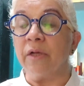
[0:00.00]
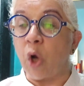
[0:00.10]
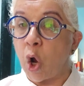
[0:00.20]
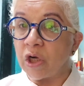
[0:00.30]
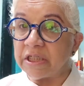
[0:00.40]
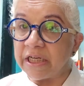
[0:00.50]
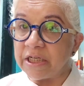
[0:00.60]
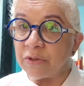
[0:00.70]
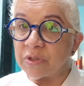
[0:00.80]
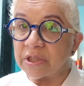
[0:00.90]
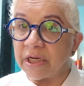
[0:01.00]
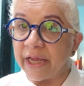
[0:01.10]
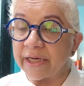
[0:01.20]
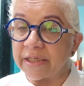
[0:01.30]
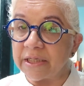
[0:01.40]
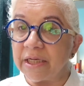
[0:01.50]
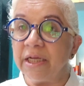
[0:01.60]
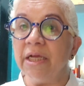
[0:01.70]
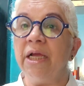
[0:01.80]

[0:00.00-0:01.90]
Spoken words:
The content you select,